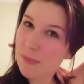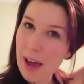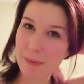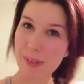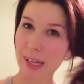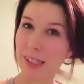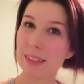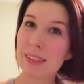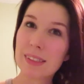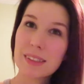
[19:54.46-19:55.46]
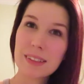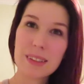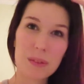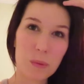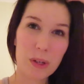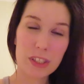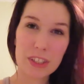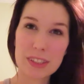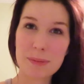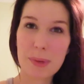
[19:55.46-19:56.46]
5 days with
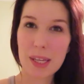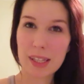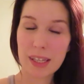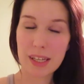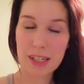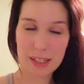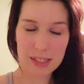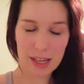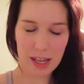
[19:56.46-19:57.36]
just me and the kids,